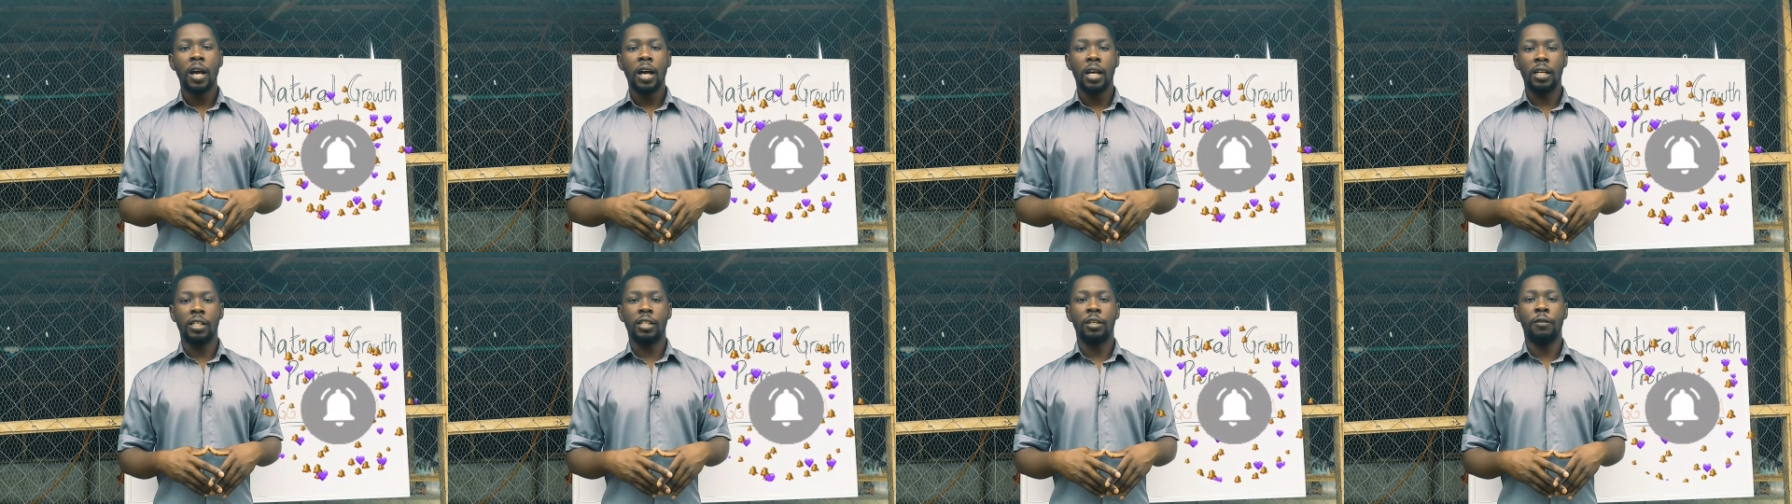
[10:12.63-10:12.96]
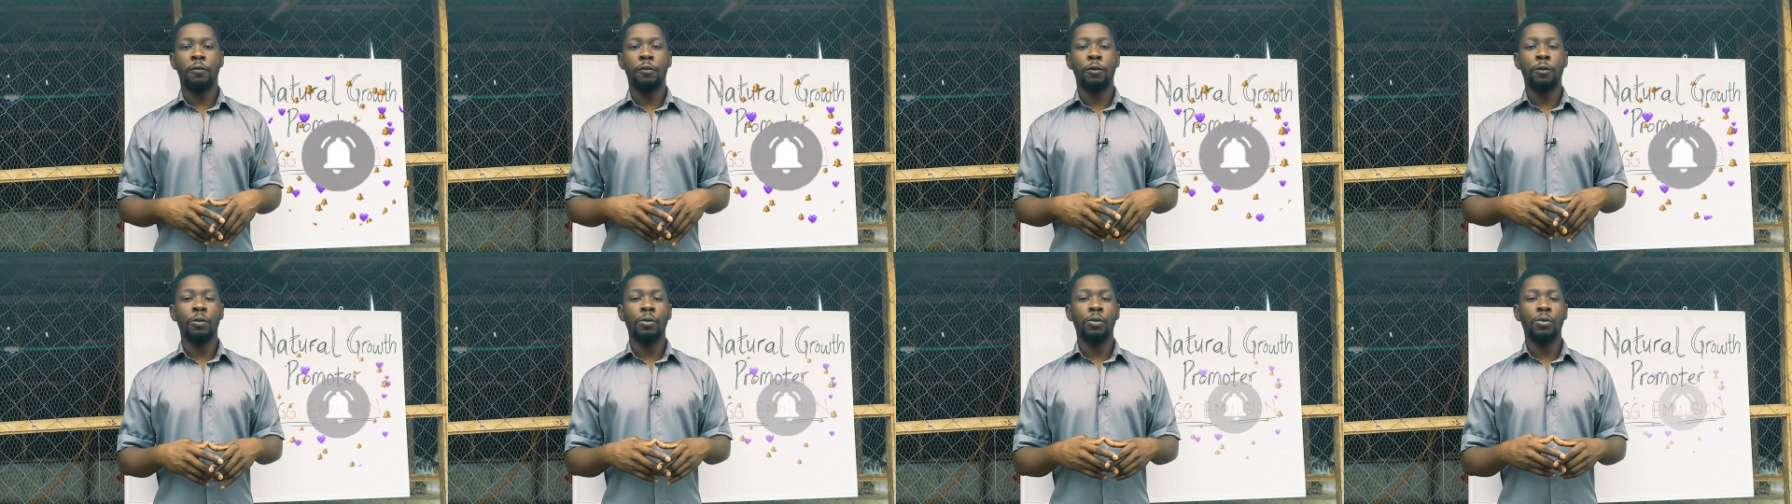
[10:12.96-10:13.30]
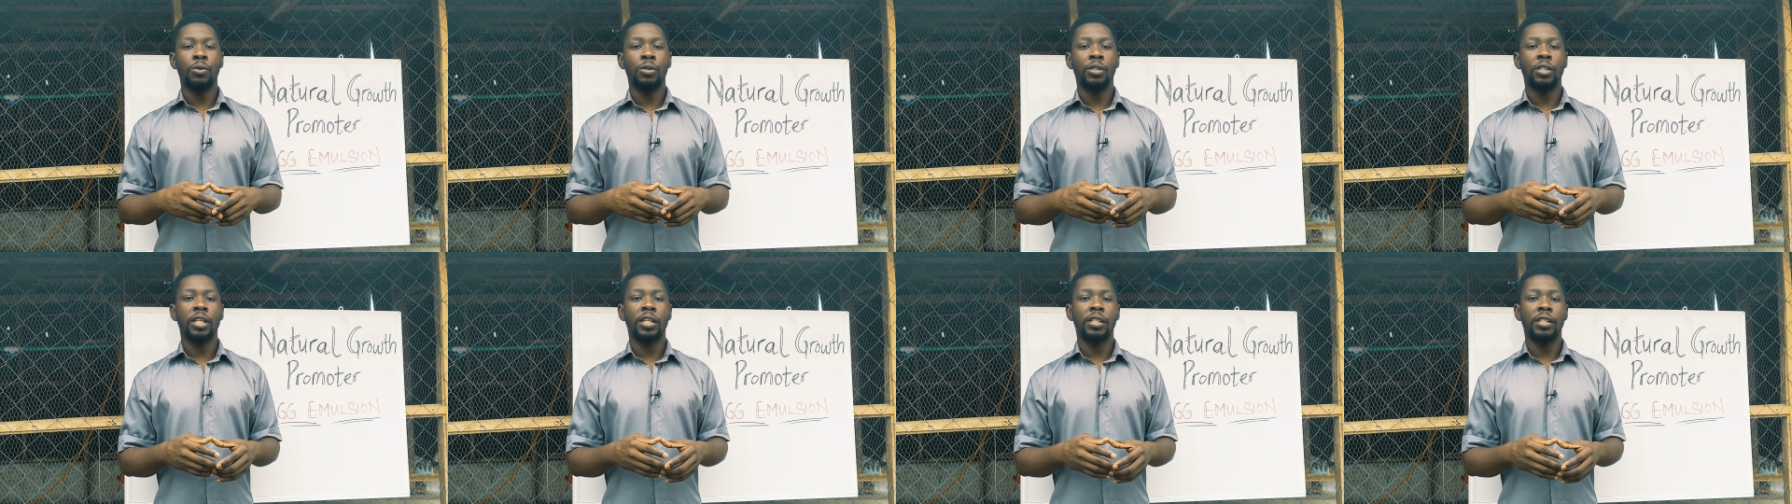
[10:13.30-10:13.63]
And if you want
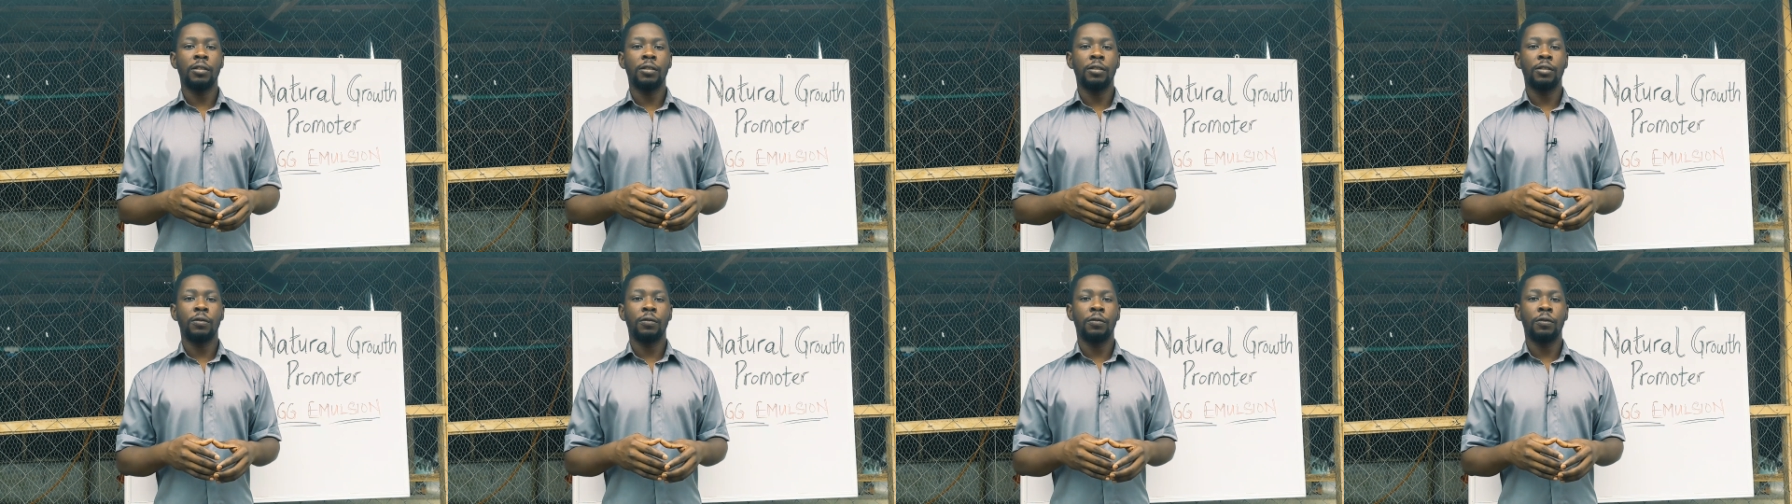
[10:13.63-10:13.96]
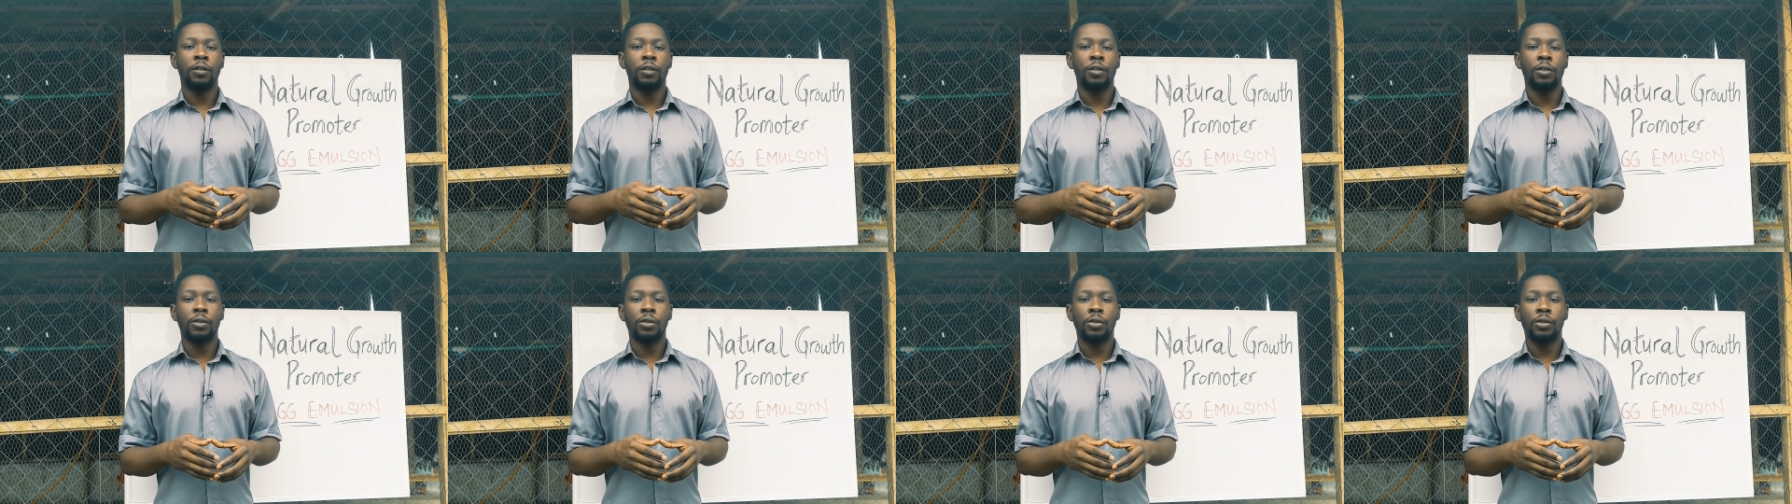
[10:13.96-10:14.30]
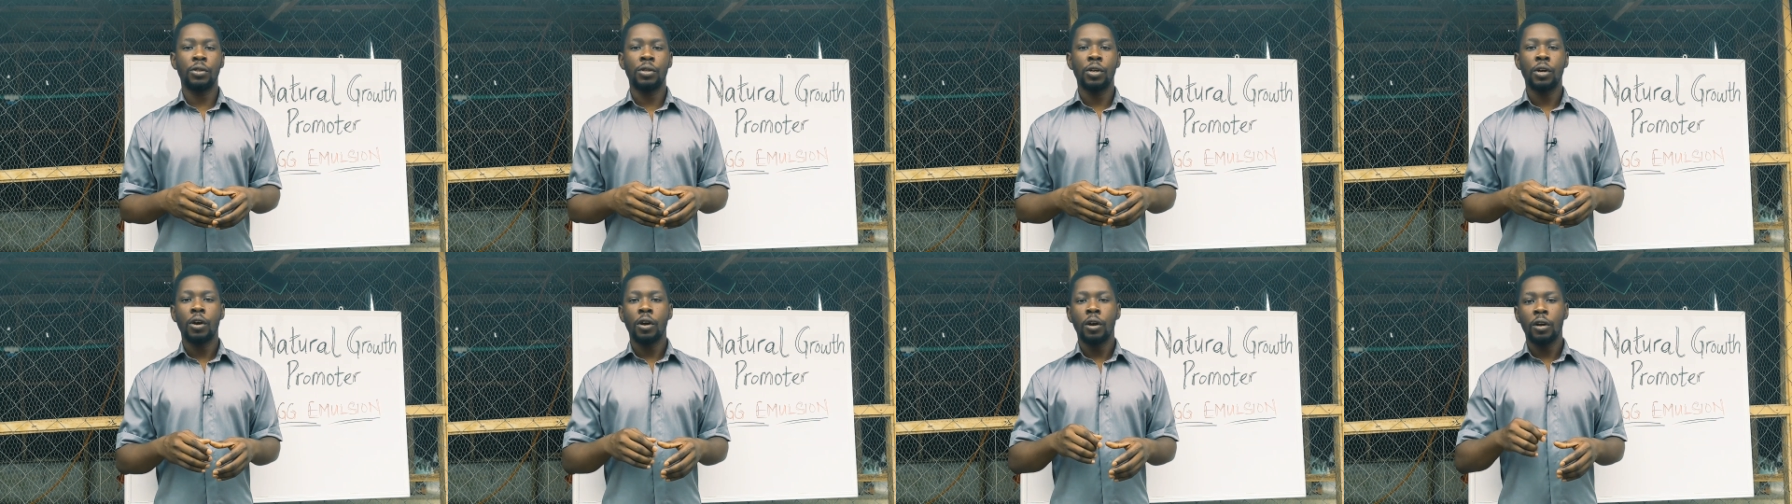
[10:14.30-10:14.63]
to get those videos